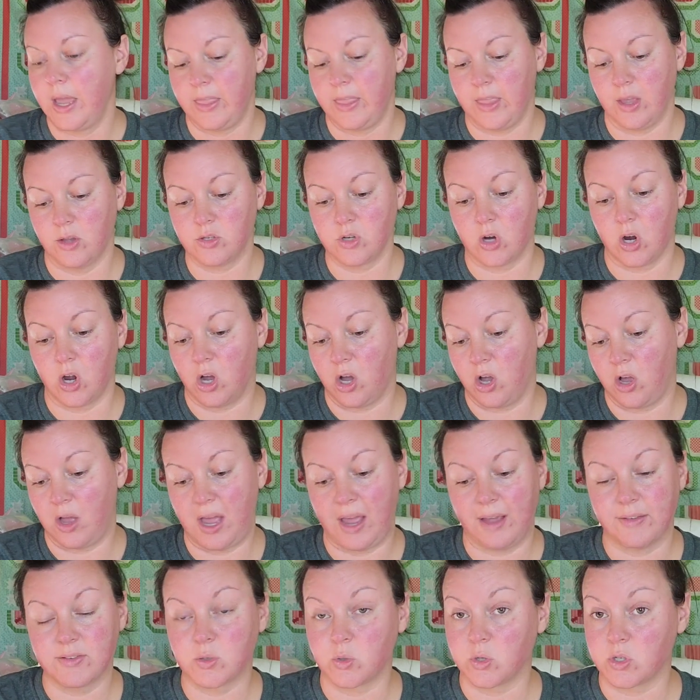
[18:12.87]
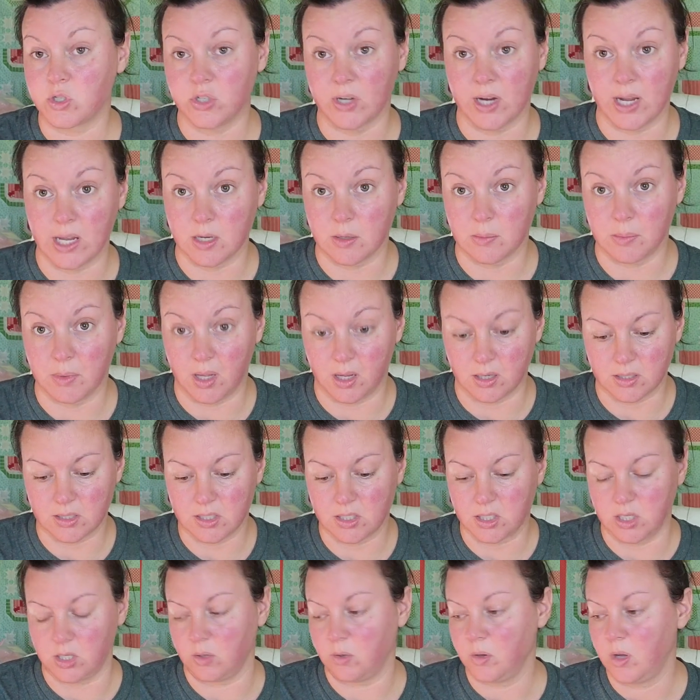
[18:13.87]
Those are all half square triangle blocks
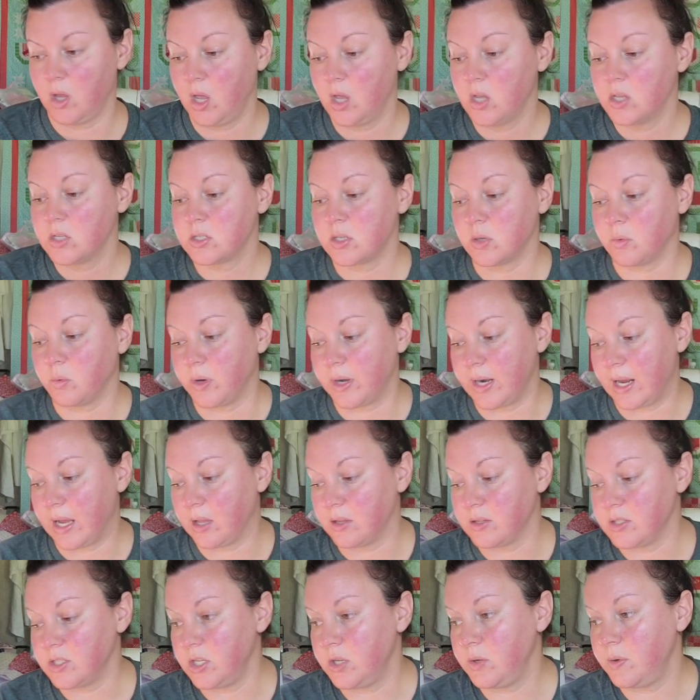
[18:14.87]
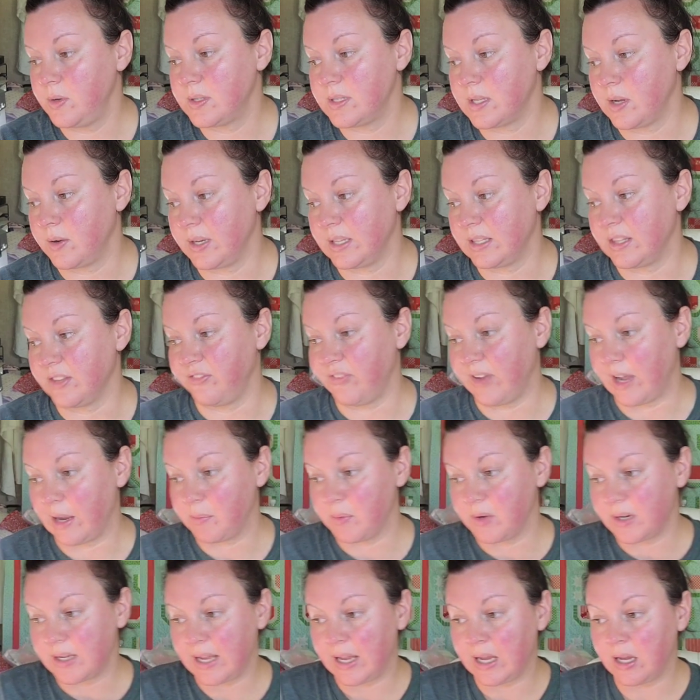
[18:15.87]
too. So what I'll do is I'll get the
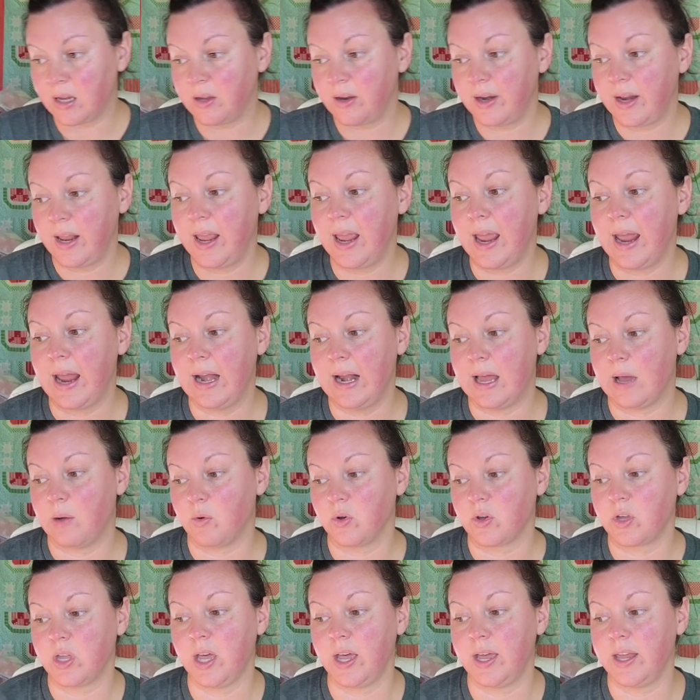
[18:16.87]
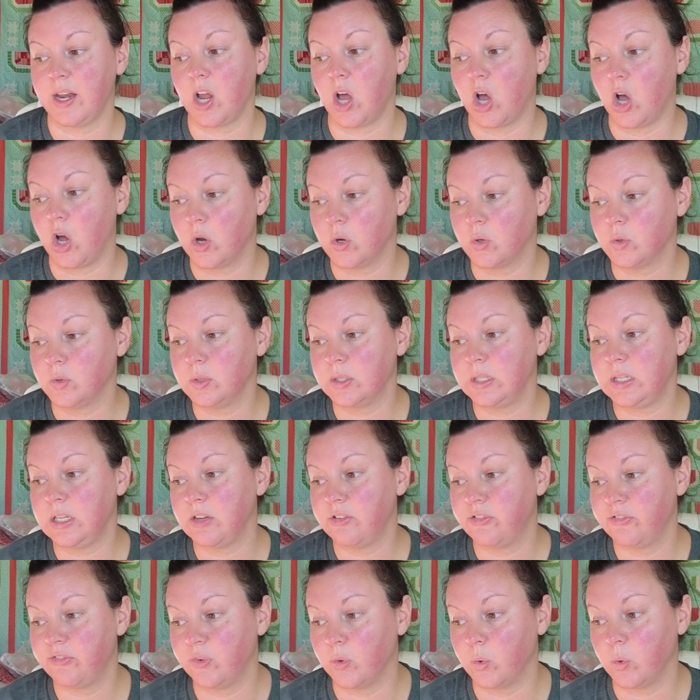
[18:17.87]
fabric out and I will cut
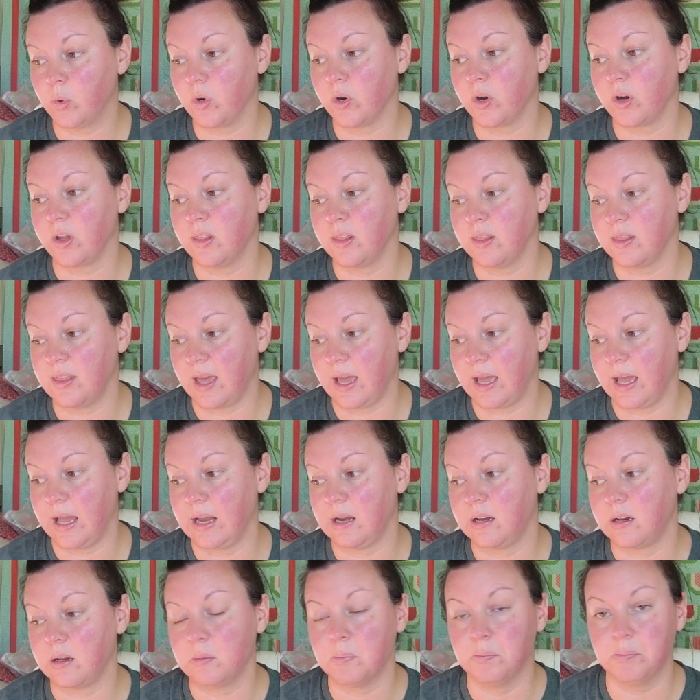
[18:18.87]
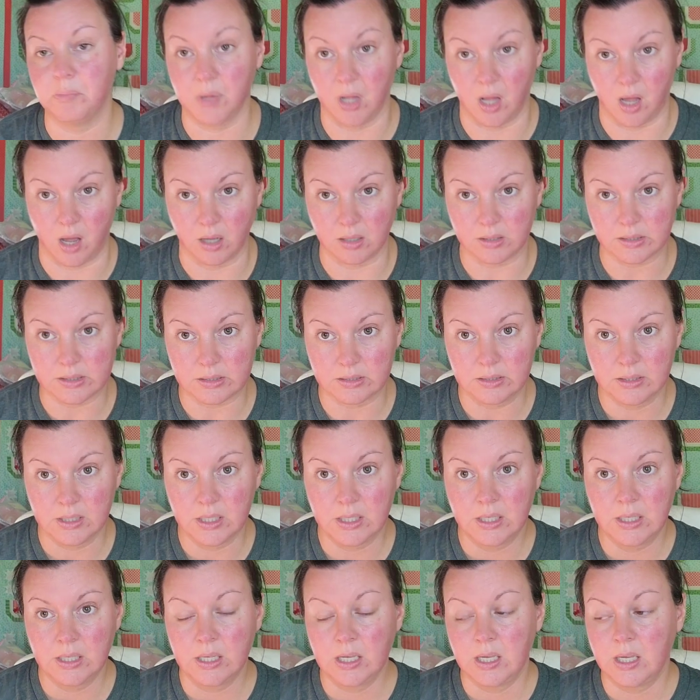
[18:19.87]
only for that block,
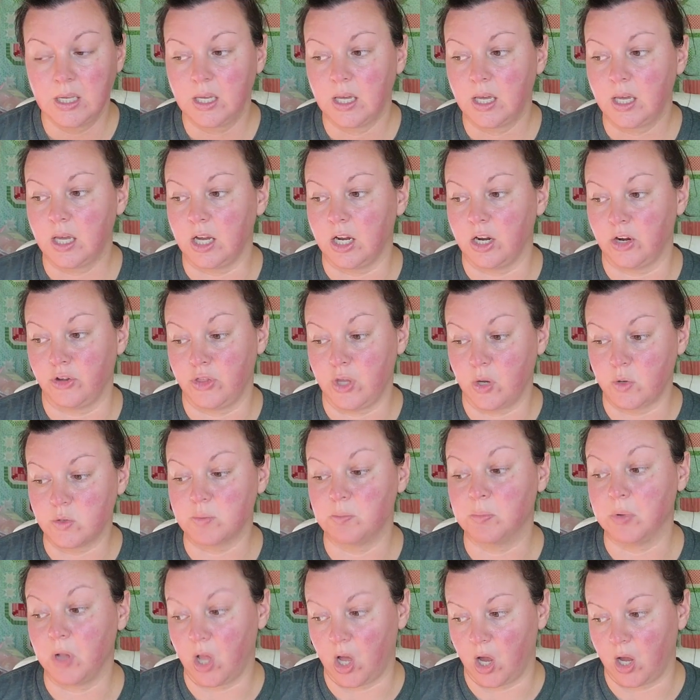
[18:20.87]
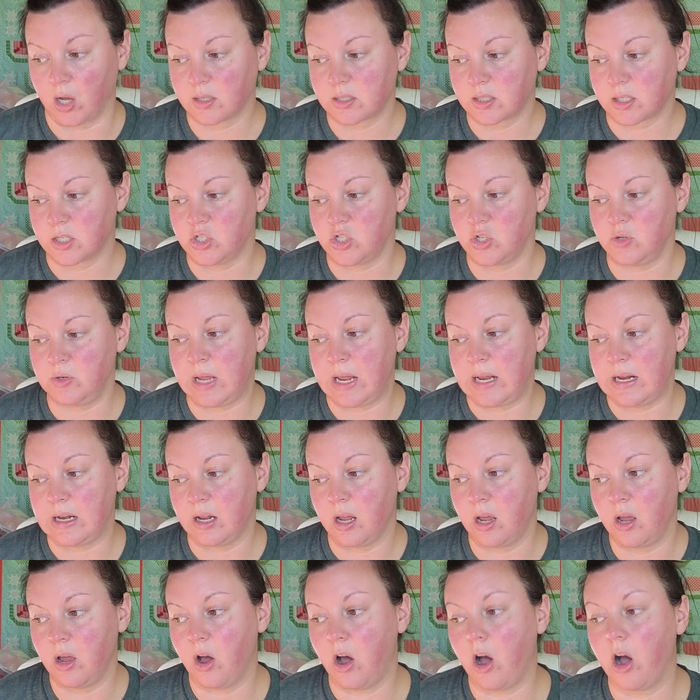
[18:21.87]
or those blocks, because you need,
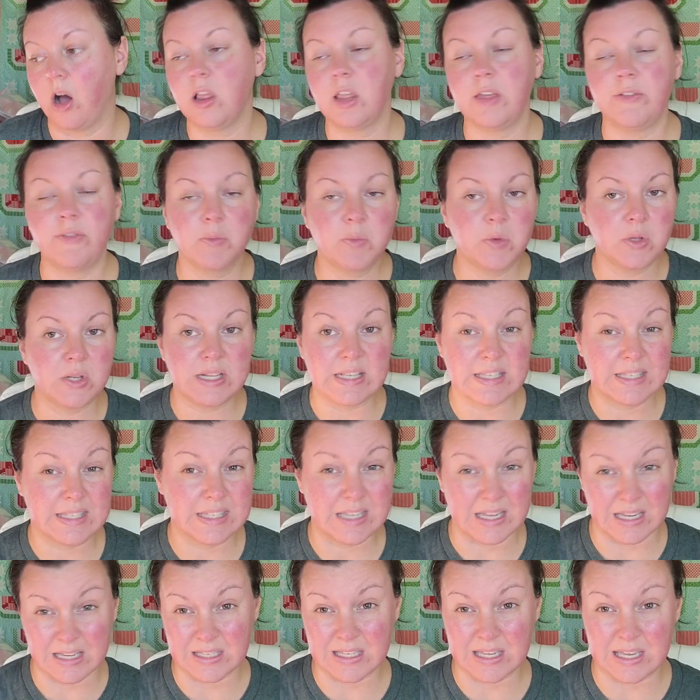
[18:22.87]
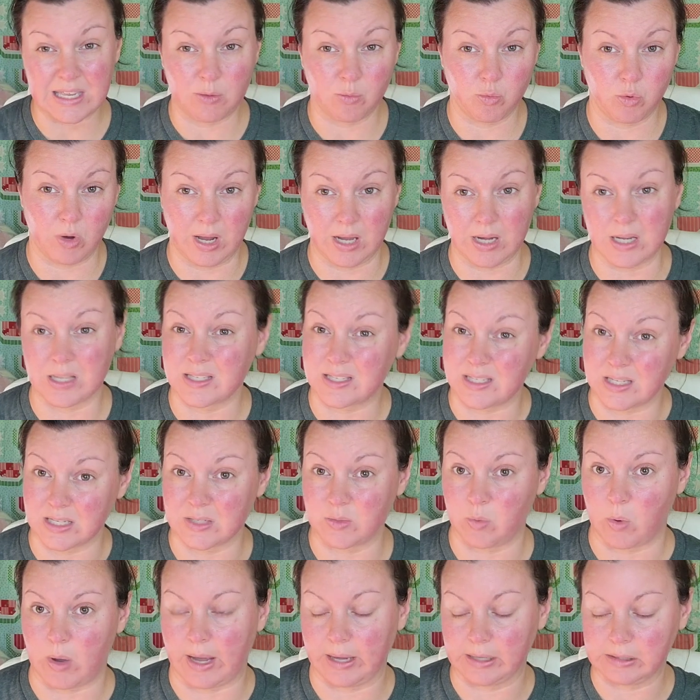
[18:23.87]
all of them you need 6 red and
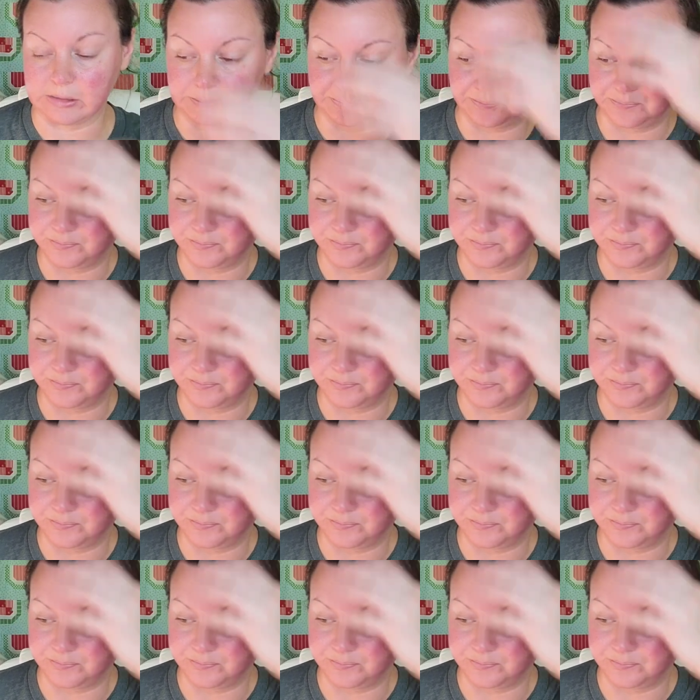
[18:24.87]
6 white,